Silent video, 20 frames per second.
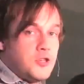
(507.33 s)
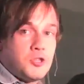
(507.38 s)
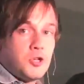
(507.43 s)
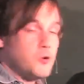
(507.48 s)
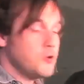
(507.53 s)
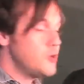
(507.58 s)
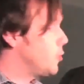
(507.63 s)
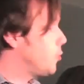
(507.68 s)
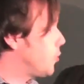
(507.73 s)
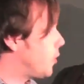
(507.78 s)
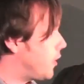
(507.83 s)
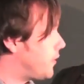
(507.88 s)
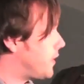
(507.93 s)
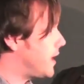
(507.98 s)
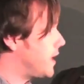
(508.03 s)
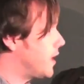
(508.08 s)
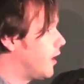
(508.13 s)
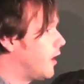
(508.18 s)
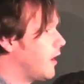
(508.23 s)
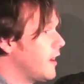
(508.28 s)
You don't know where
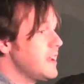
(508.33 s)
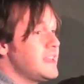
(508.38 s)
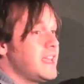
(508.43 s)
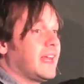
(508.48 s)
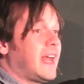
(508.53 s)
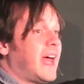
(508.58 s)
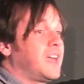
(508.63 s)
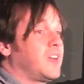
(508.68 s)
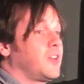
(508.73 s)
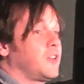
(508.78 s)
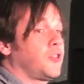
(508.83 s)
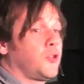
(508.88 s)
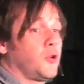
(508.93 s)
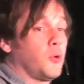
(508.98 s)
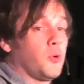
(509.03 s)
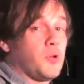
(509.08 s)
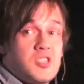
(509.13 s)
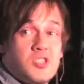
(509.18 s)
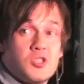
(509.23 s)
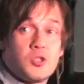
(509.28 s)
they are, and yet I could
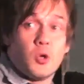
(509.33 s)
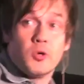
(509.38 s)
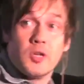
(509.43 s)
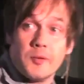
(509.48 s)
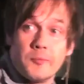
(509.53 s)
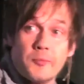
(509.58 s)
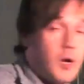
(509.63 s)
throw a stone and